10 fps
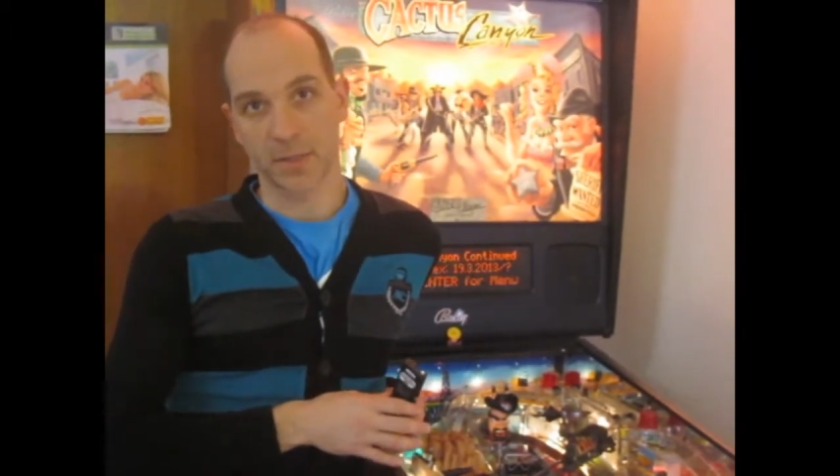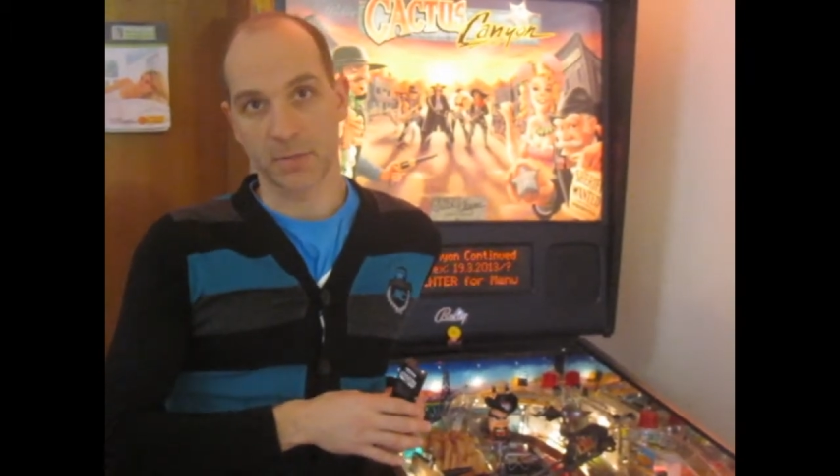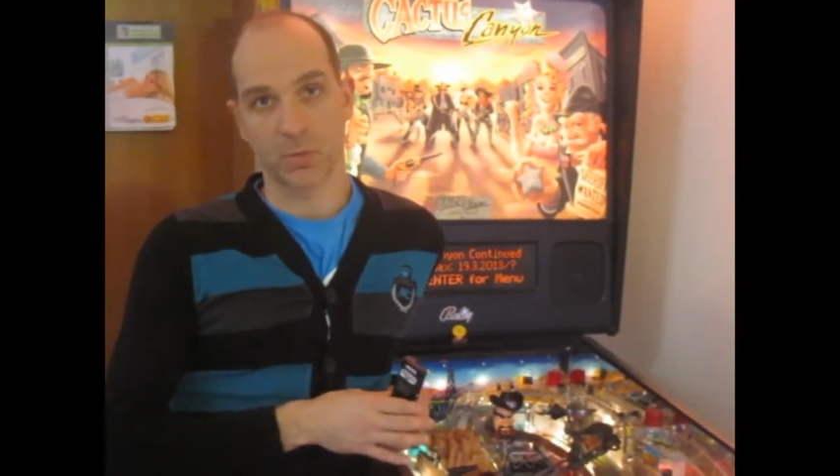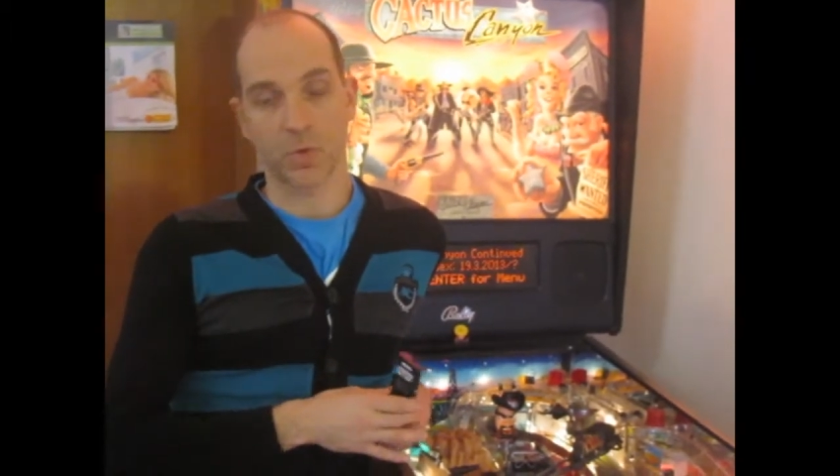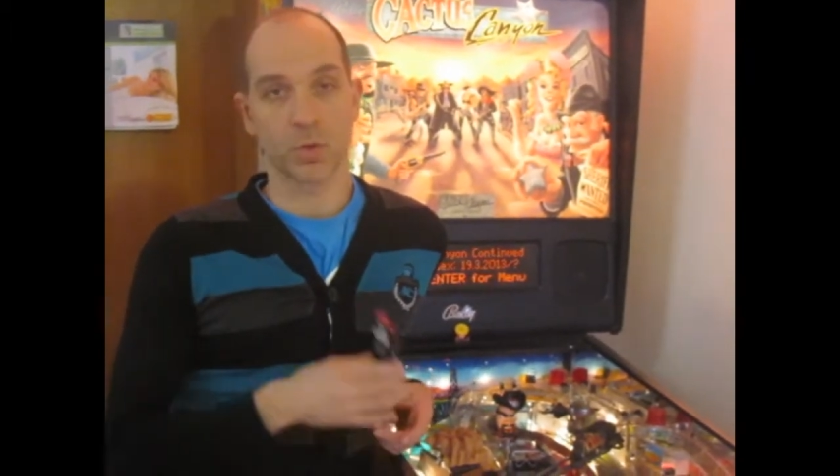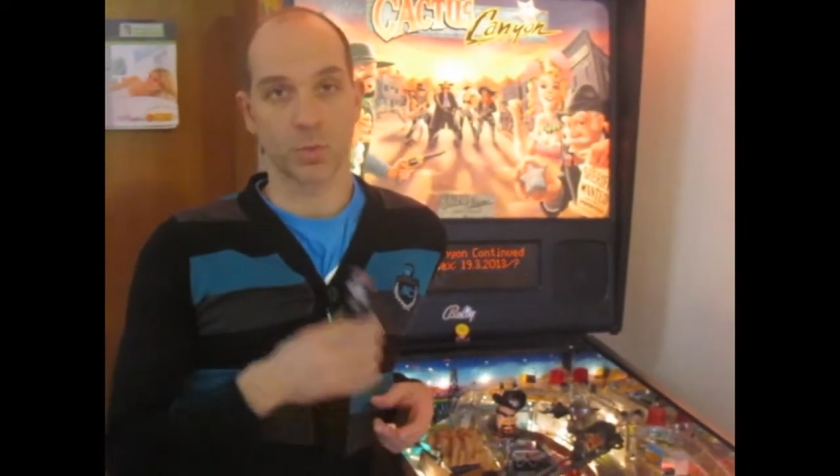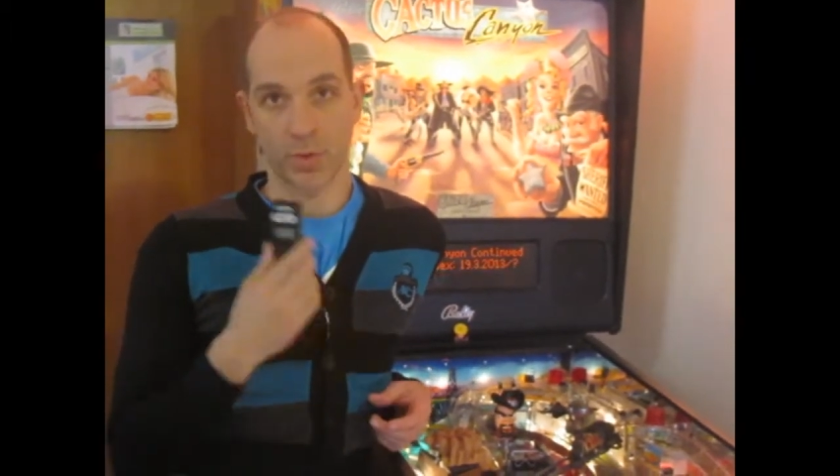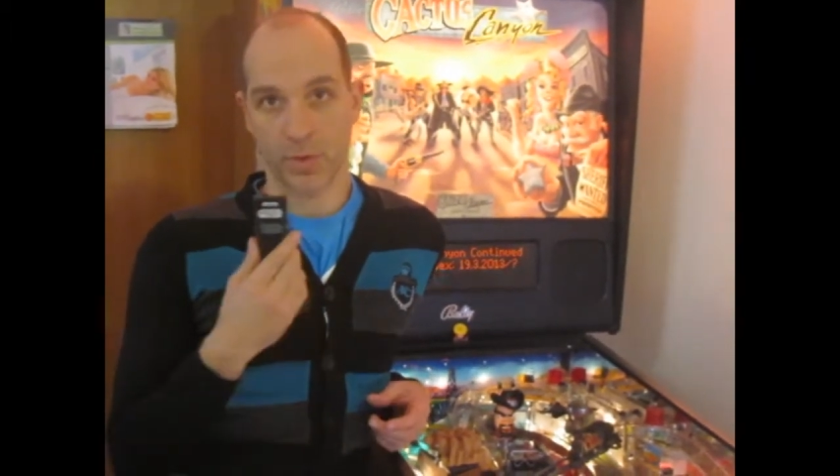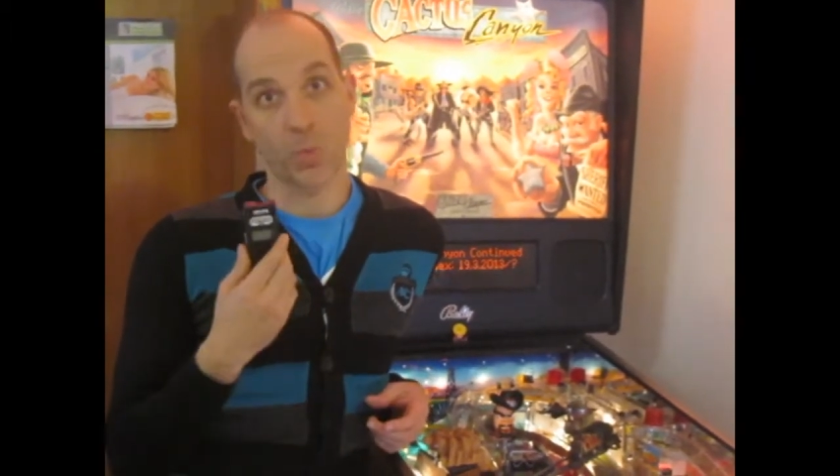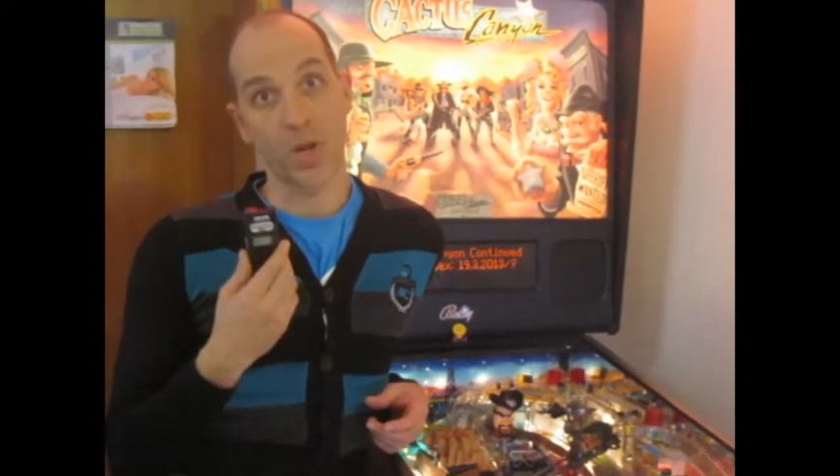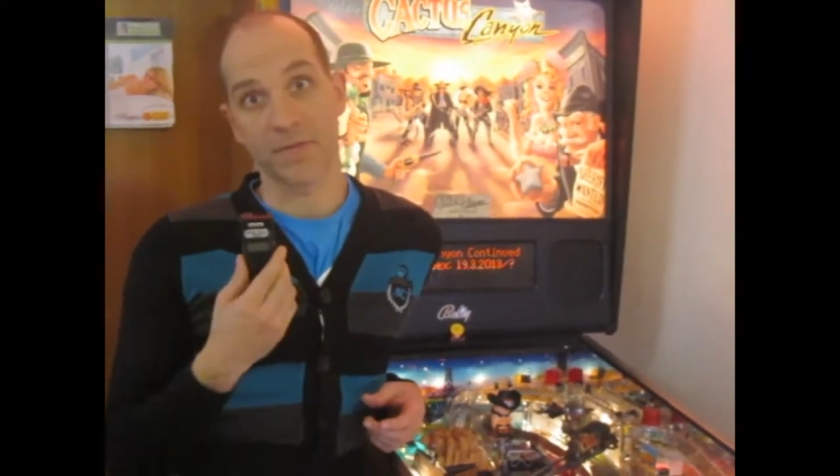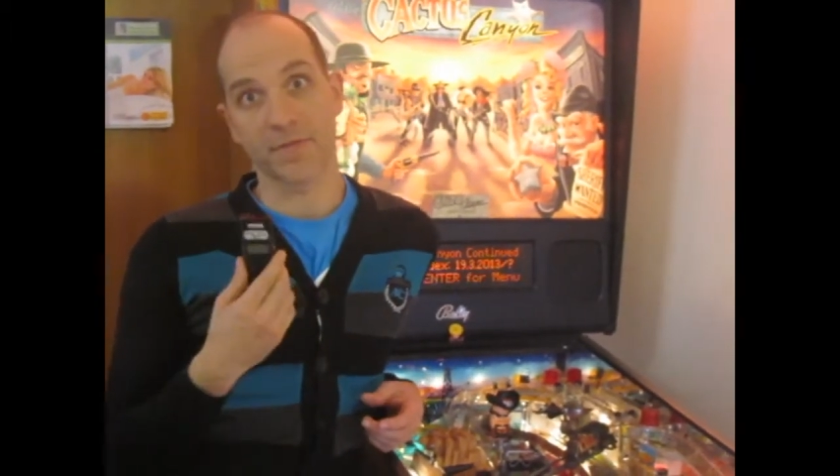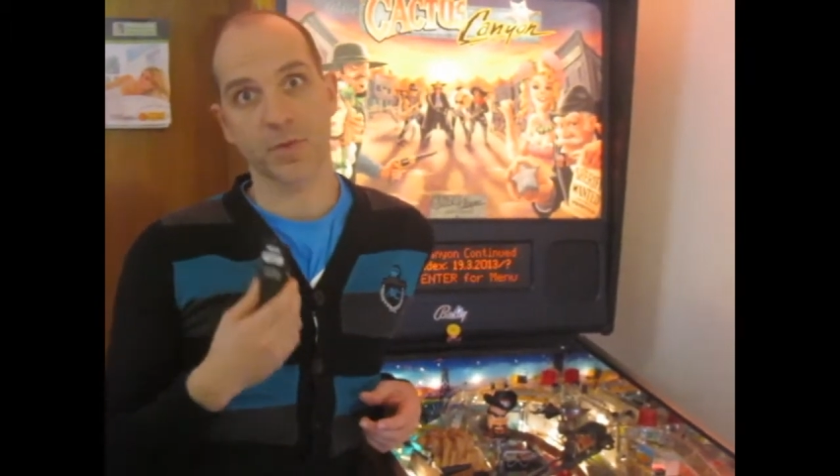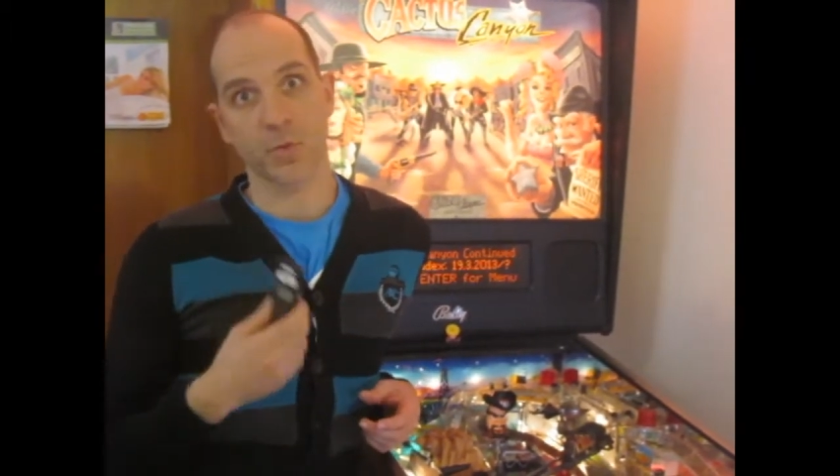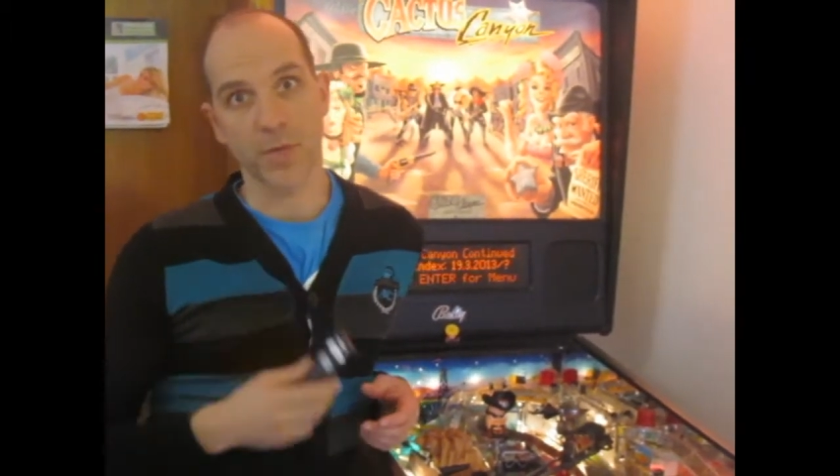anymore with
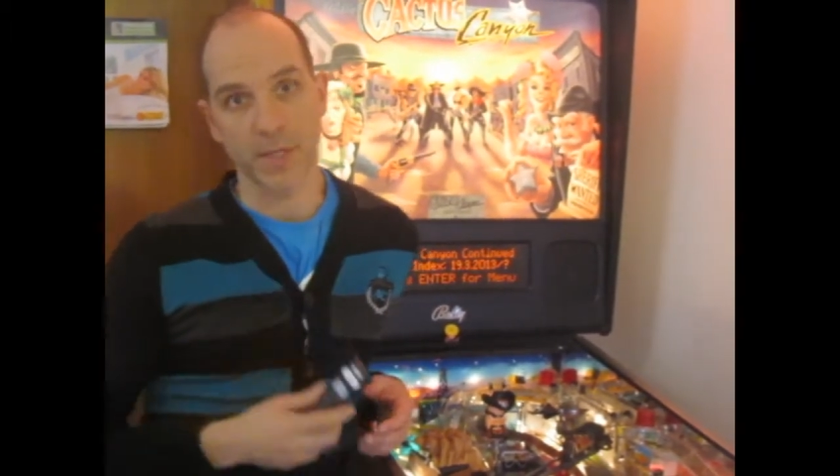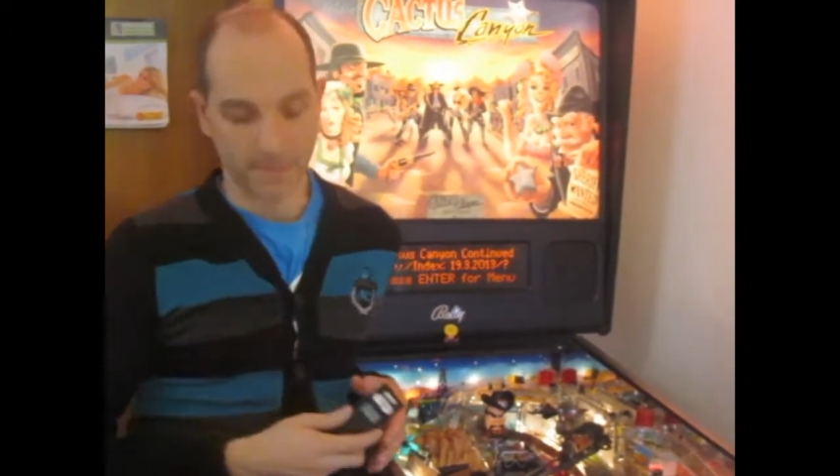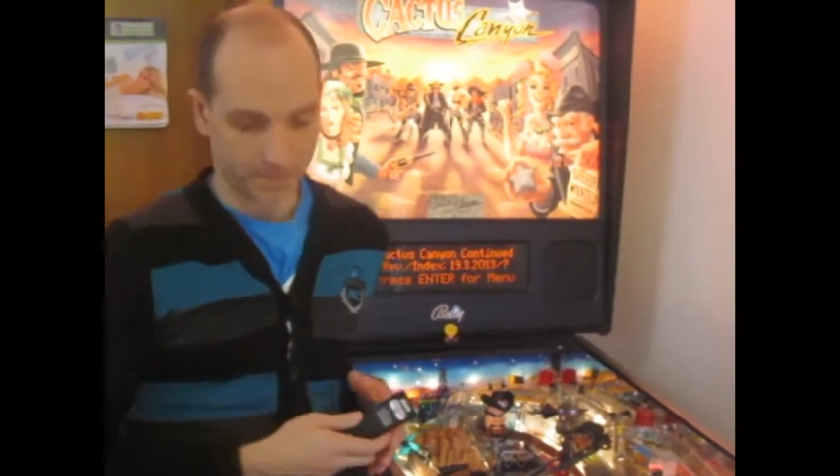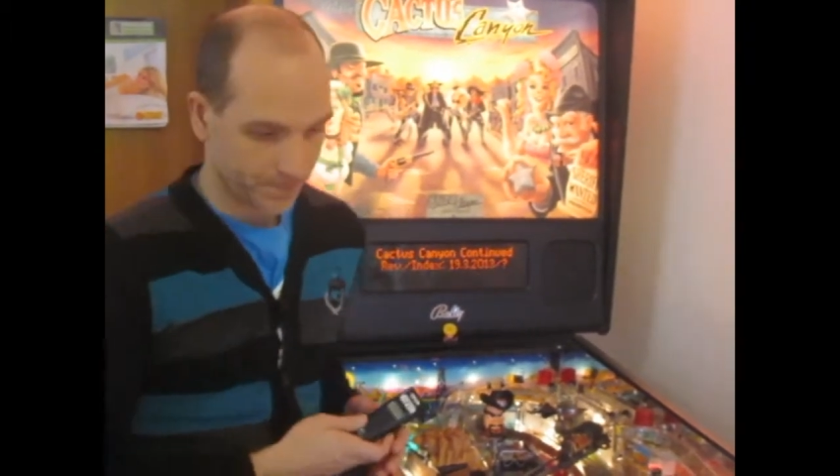Wave 3.